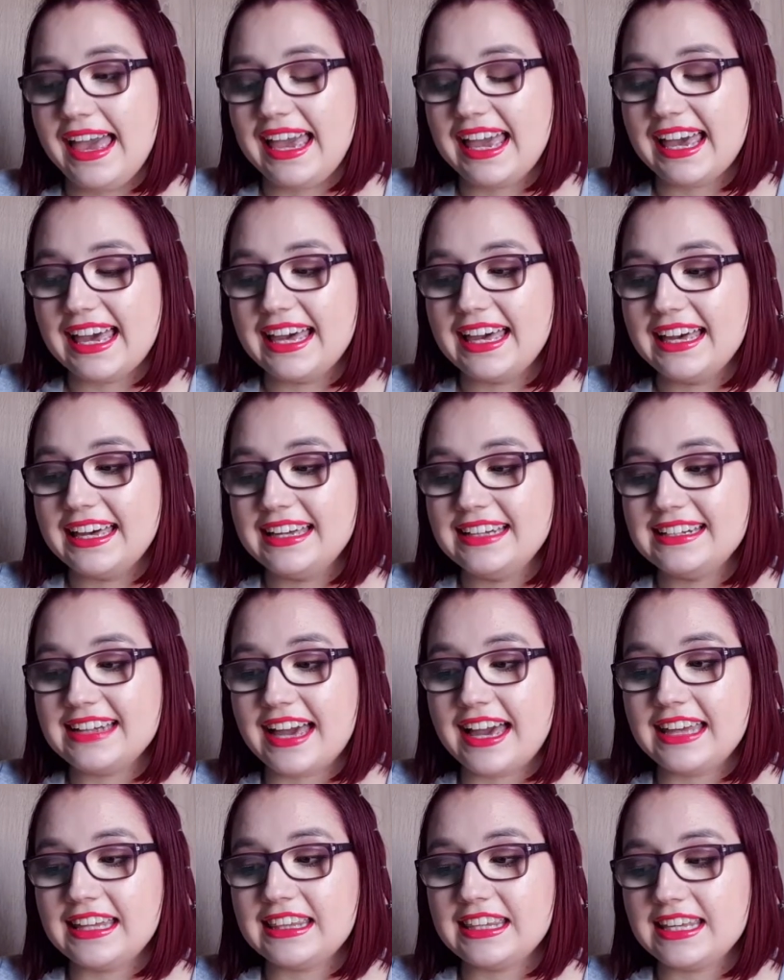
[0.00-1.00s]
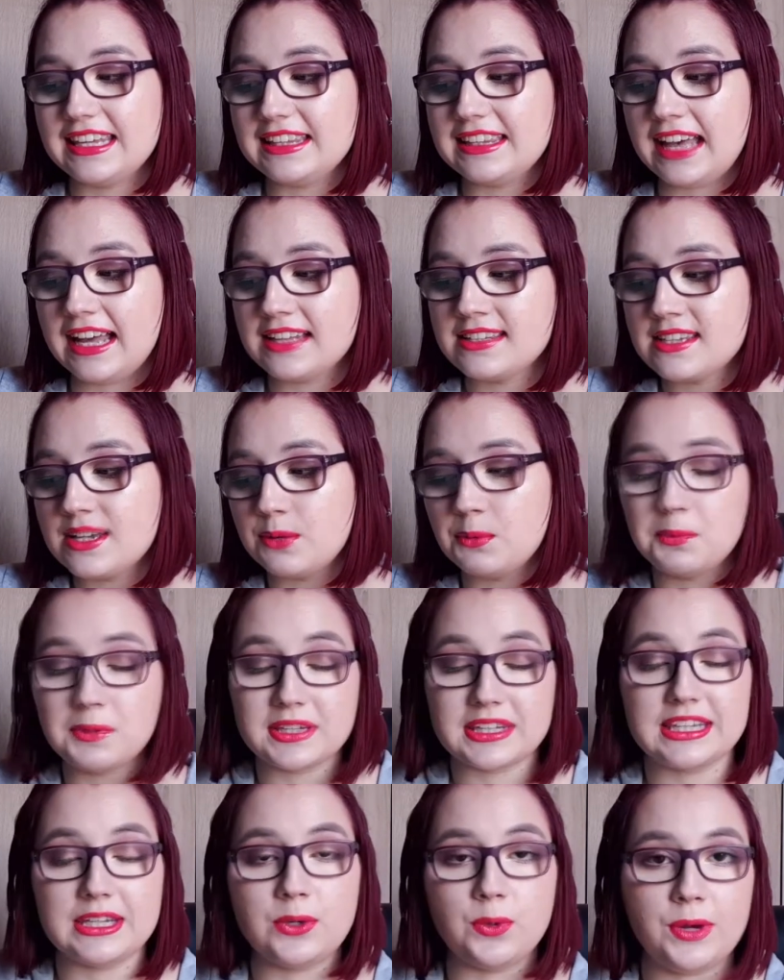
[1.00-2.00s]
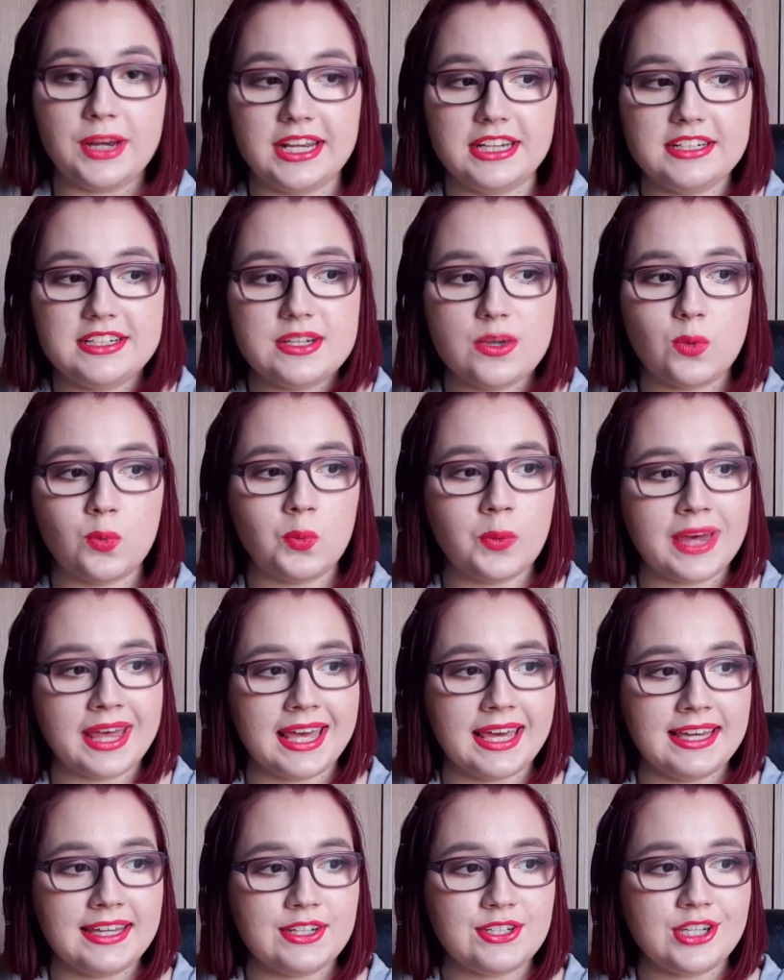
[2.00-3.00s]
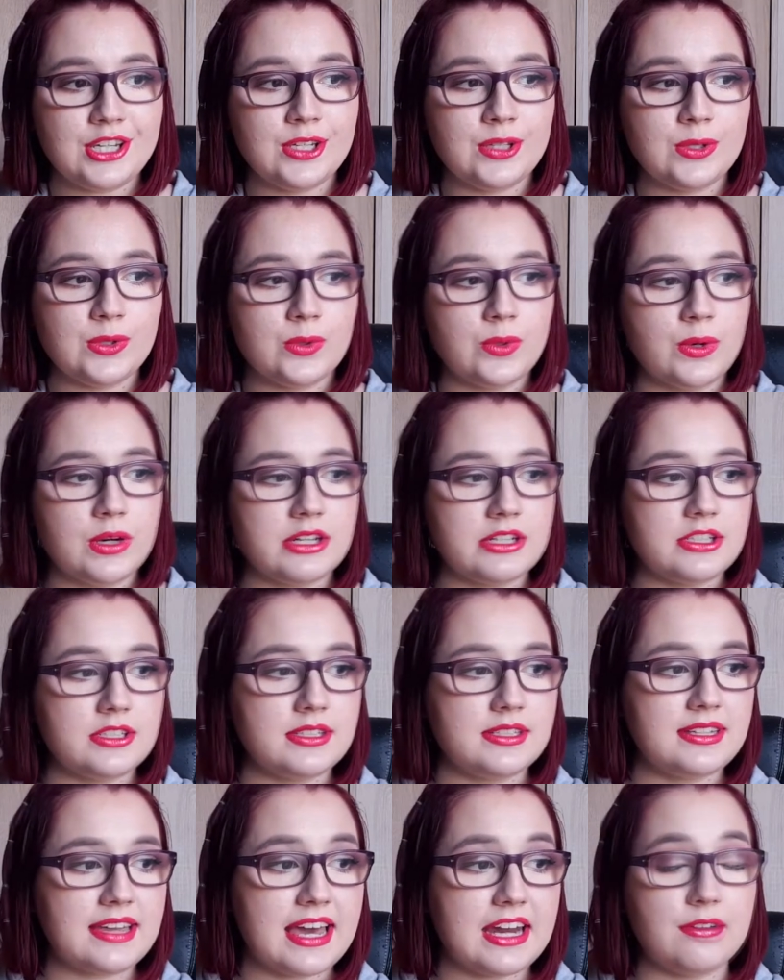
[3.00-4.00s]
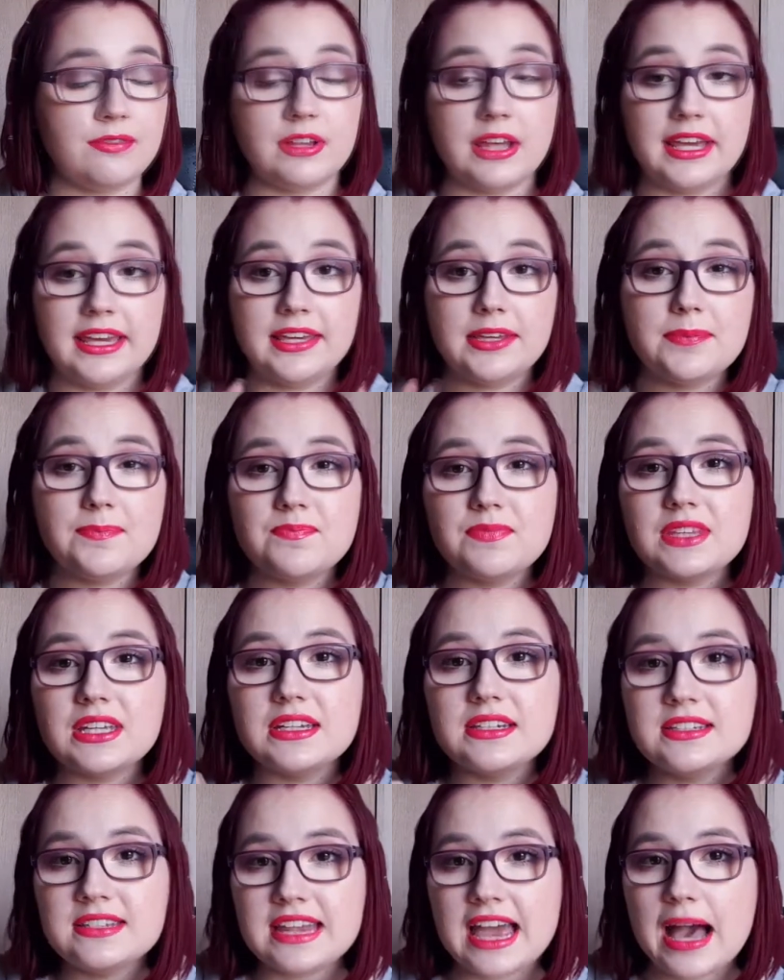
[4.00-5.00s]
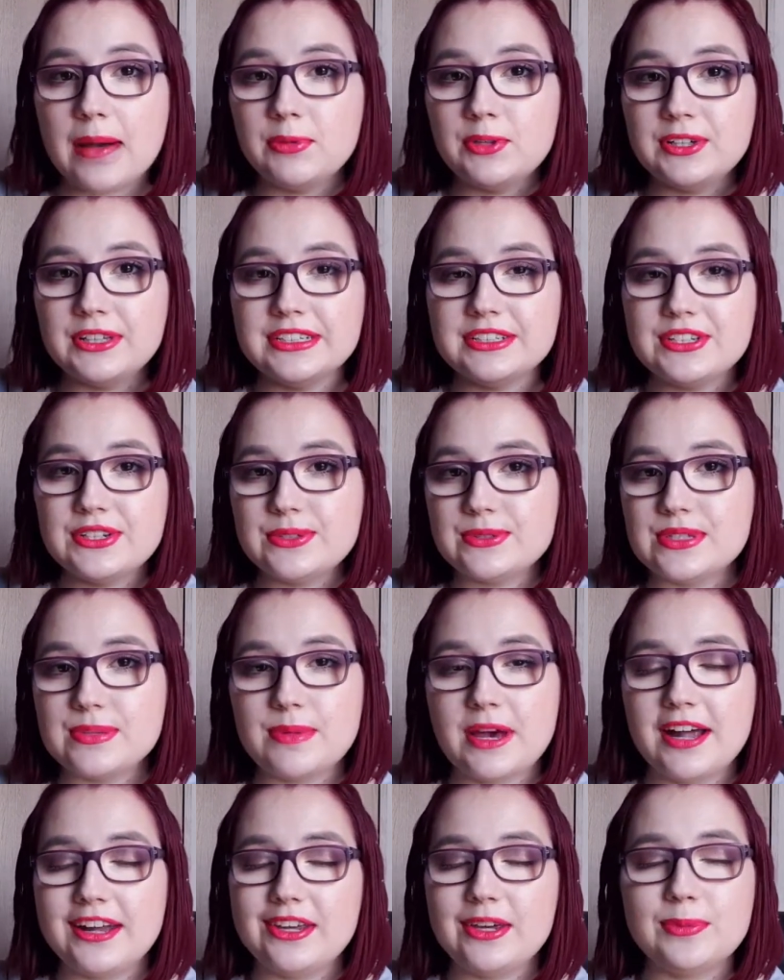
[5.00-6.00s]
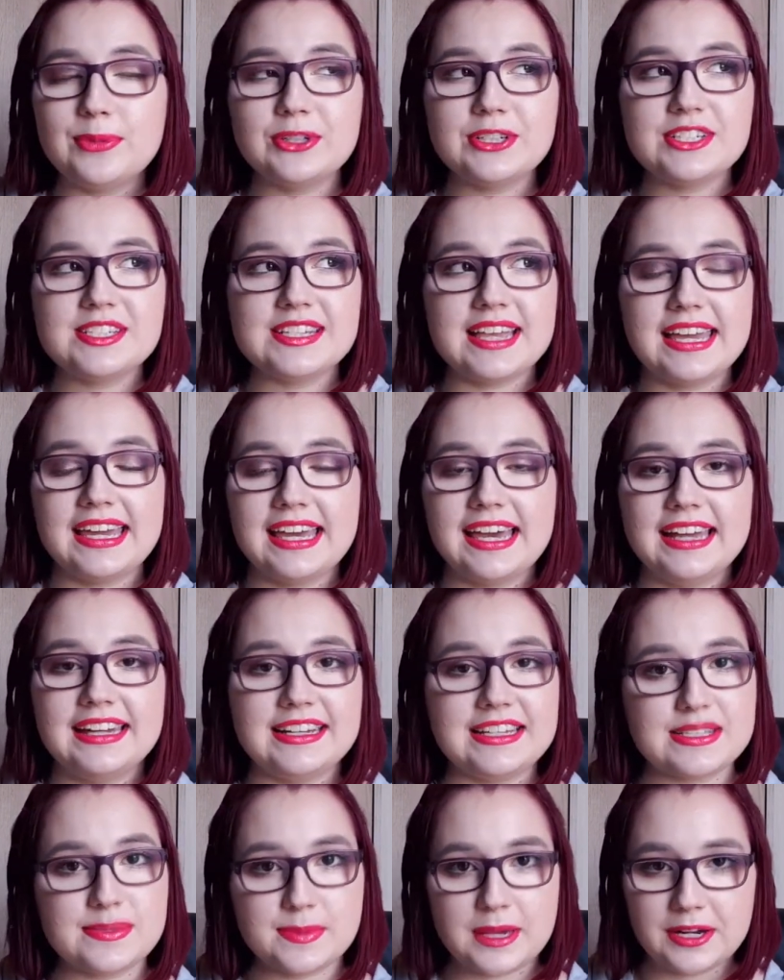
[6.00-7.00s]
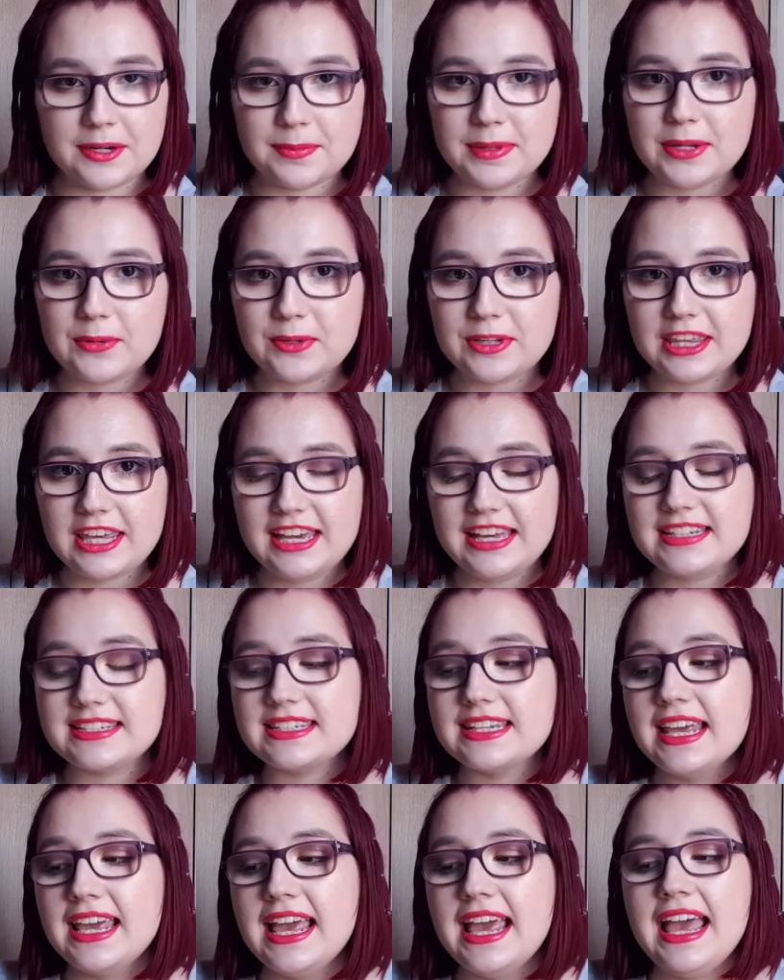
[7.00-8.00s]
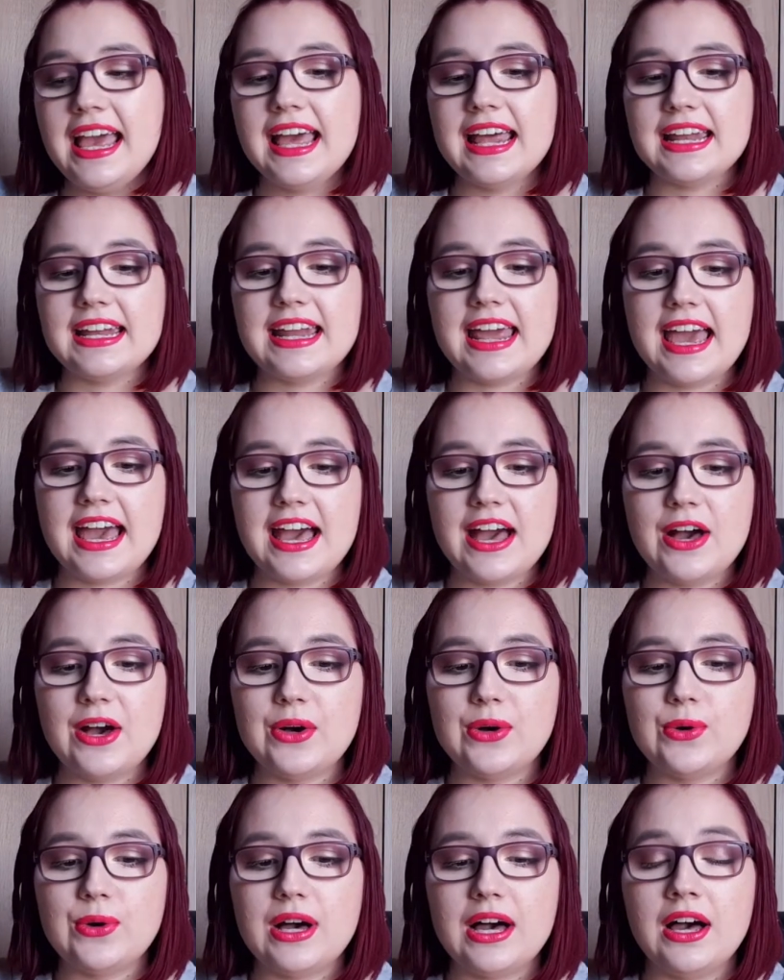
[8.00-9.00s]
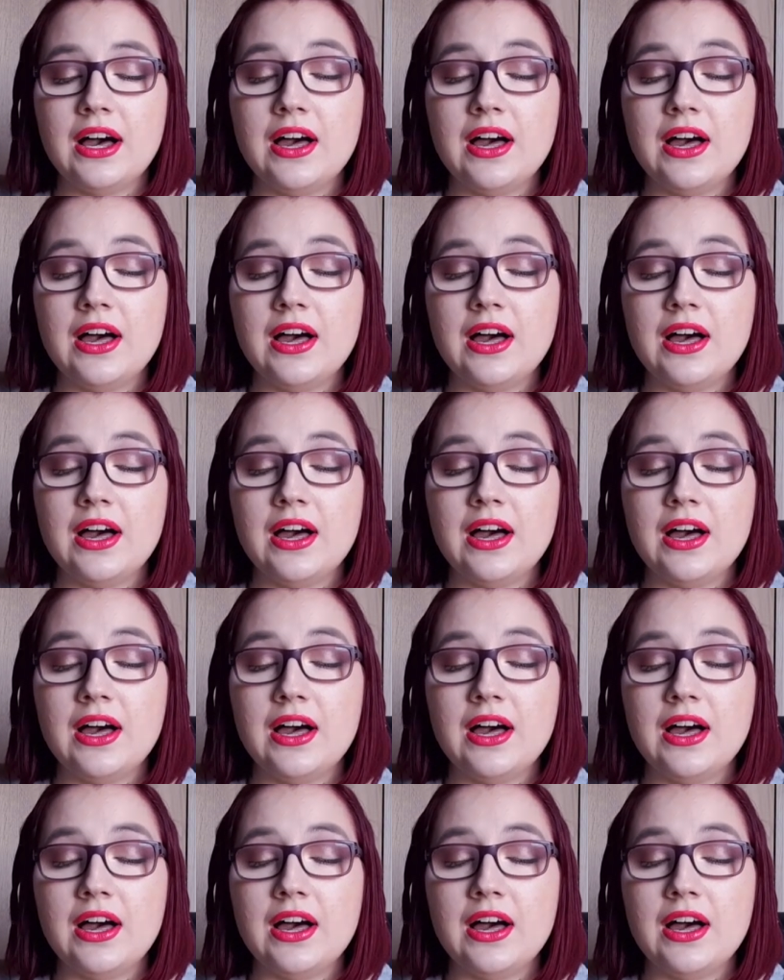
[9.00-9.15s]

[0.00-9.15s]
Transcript: And I think that's a really great way to kind of like dabble into some audiobooks and experiment with it. Now,